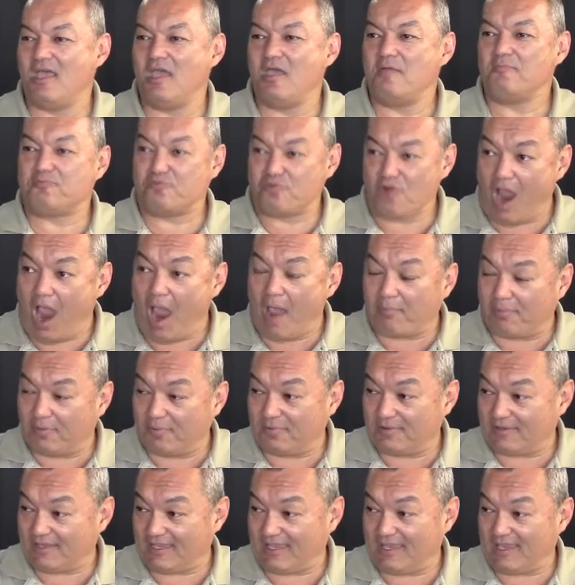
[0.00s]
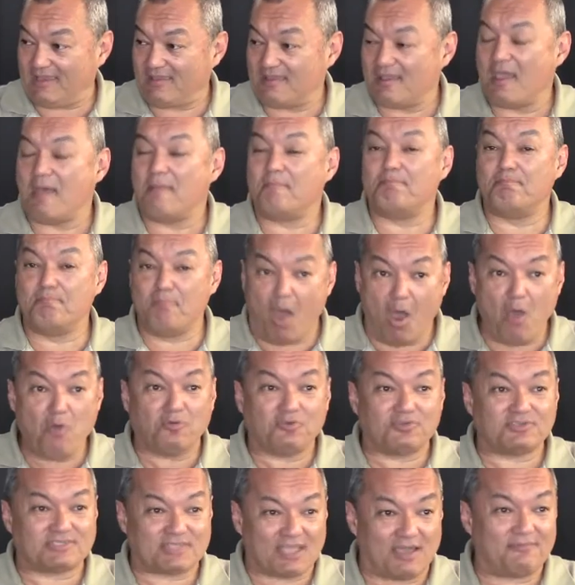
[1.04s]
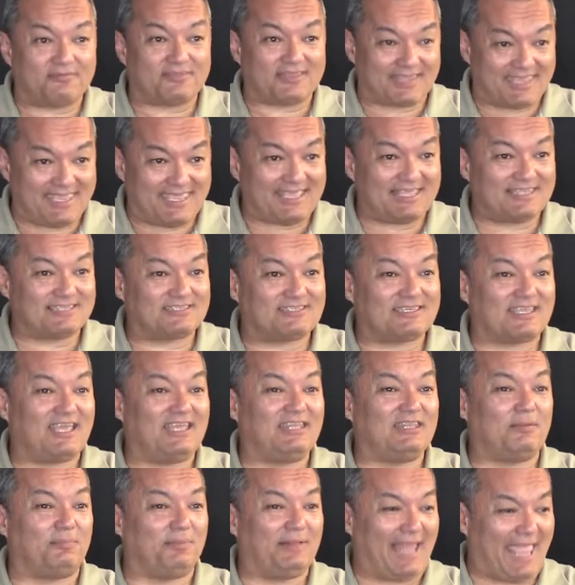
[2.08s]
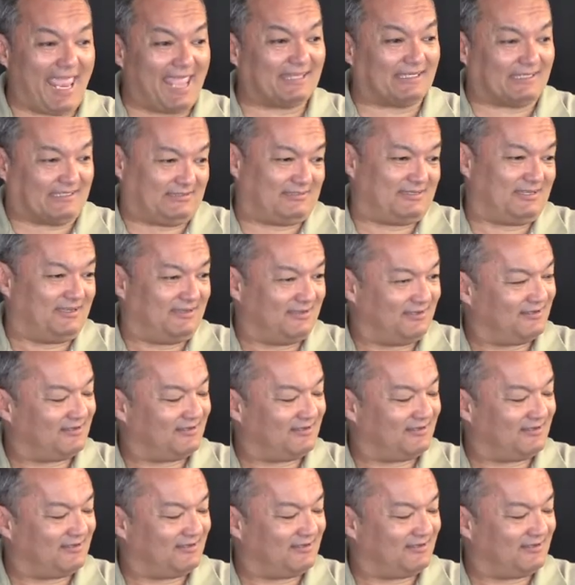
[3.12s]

Probably most of the kids on the planet.